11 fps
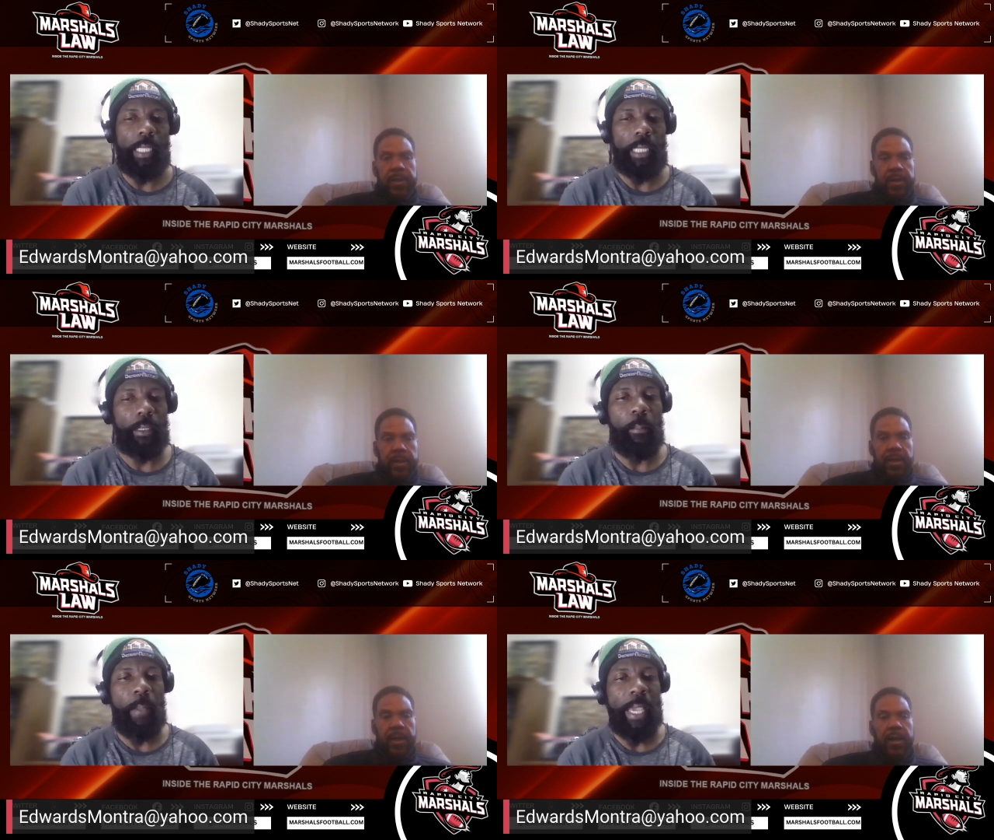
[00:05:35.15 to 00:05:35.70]

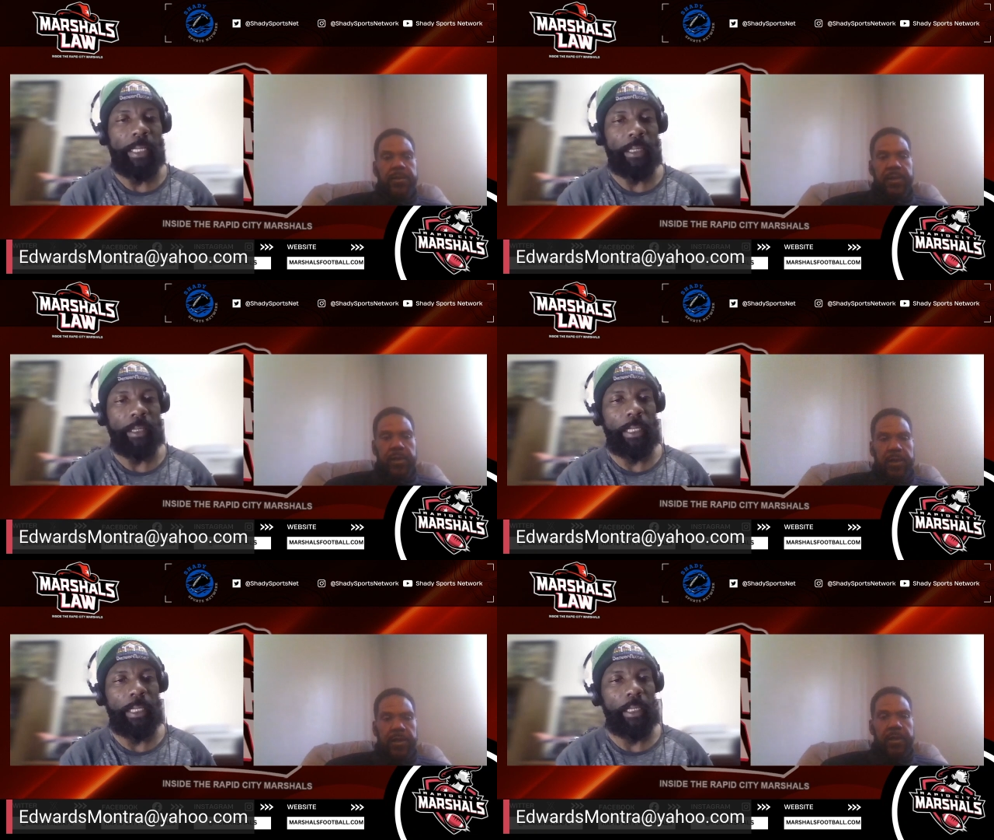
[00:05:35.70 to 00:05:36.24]
Speaker 1: That's
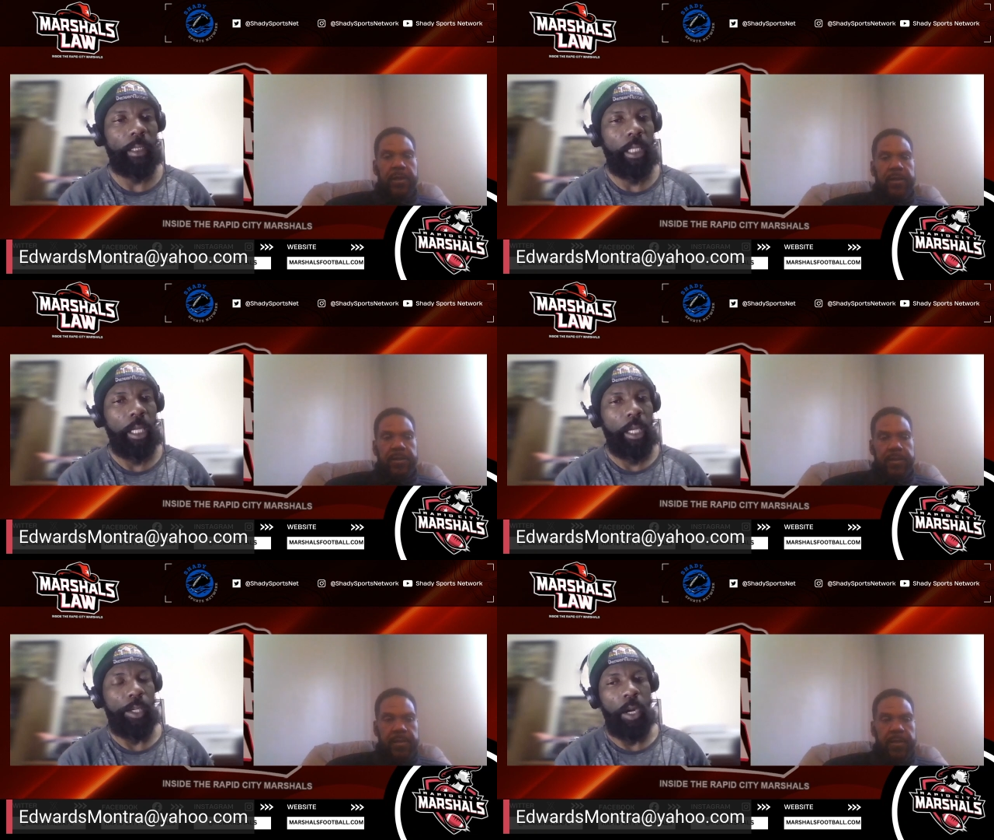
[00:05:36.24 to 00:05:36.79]
amazing because
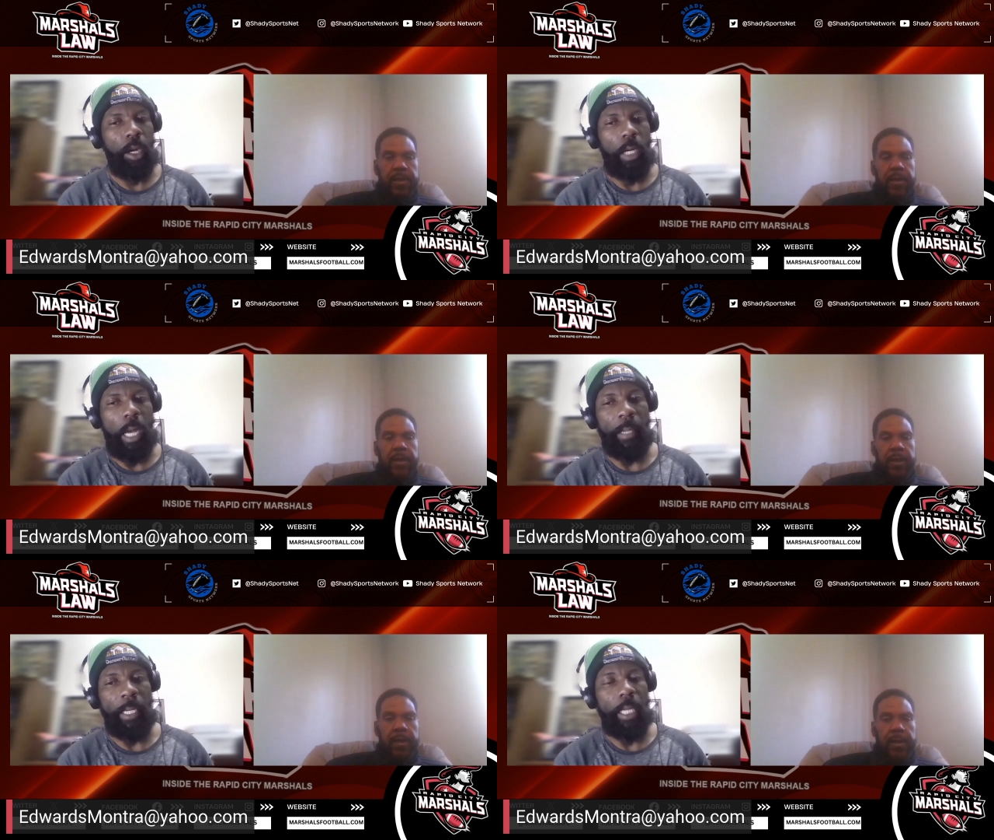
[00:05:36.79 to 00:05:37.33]
you know,
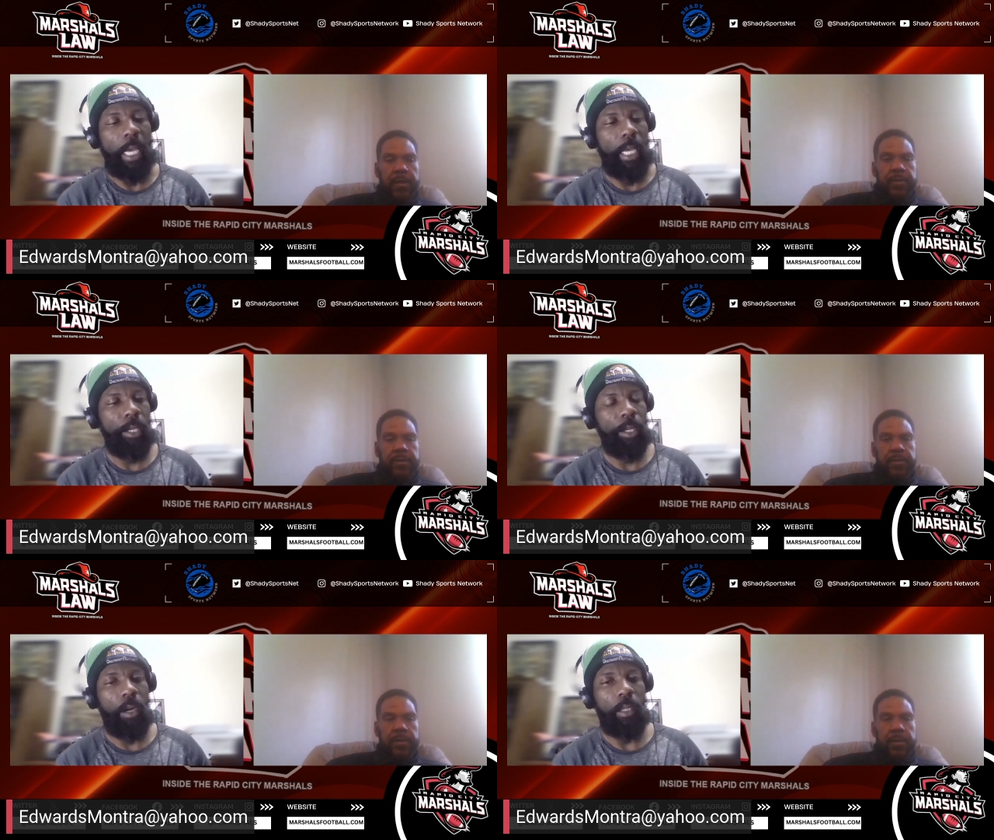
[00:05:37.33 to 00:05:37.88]
I mean, eh,
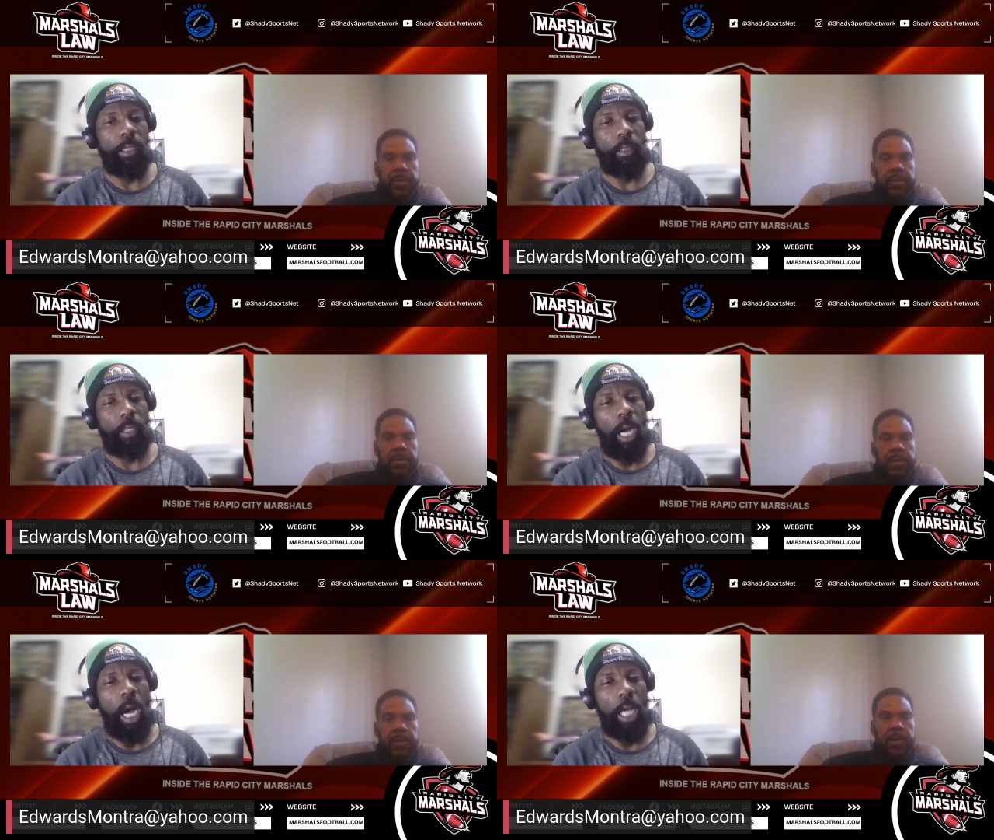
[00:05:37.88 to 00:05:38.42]
you know, it's
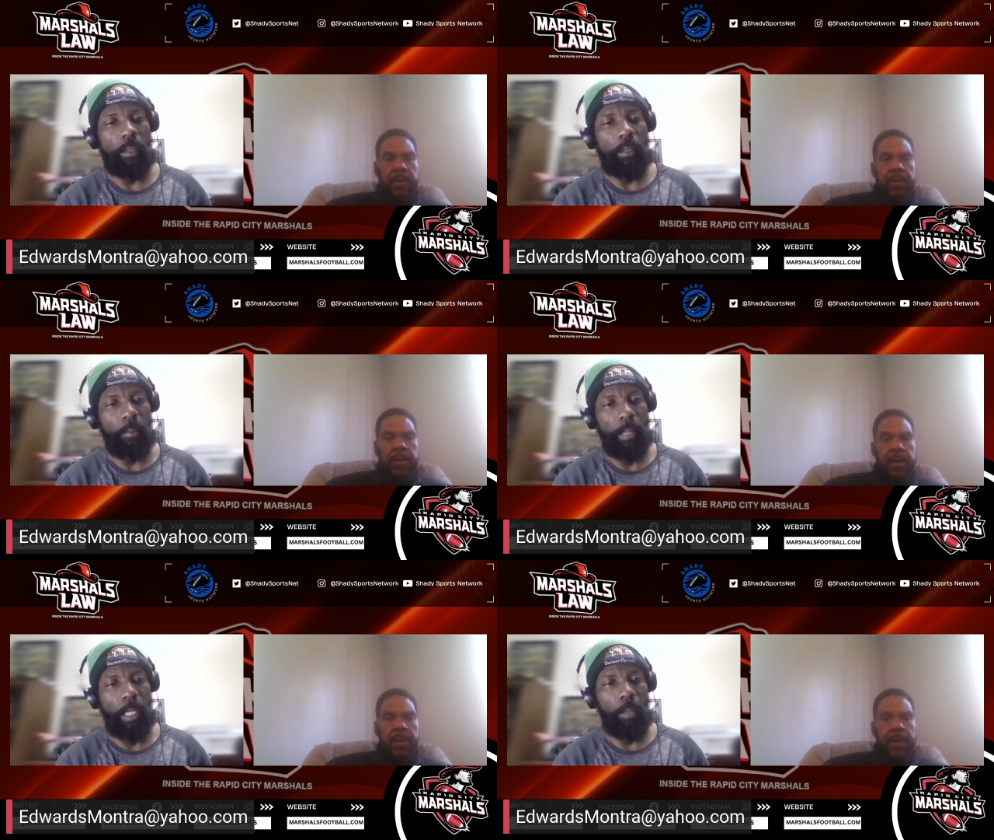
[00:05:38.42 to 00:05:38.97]
awesome
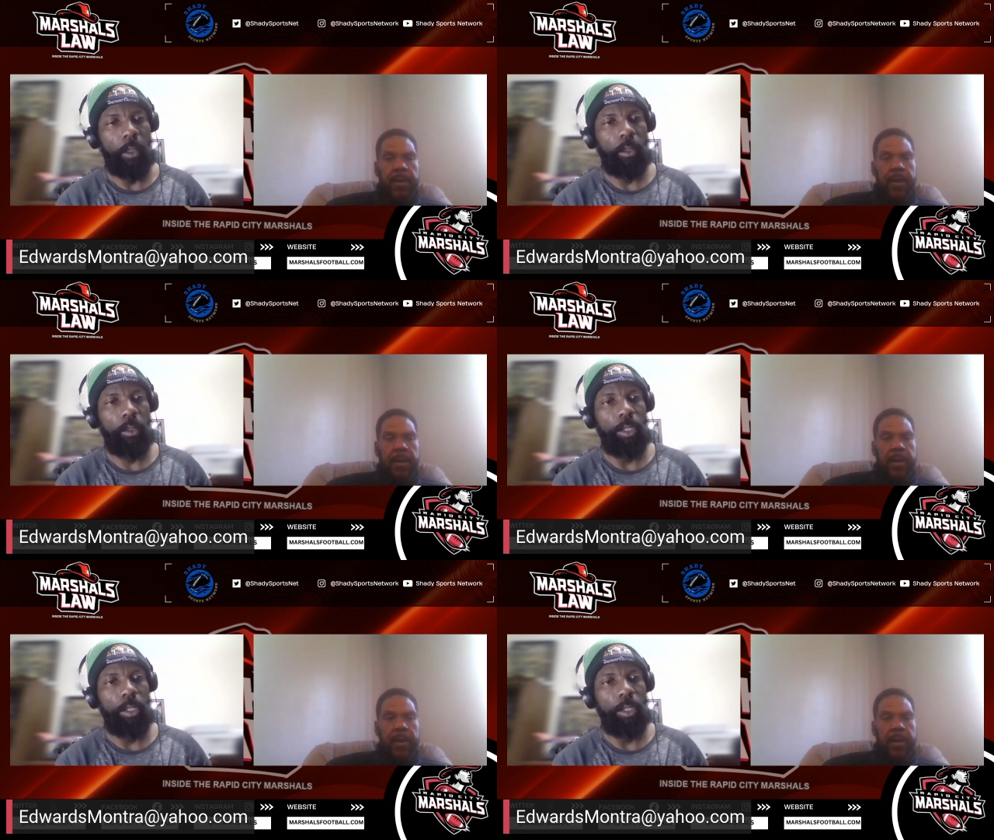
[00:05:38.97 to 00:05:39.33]
to be able,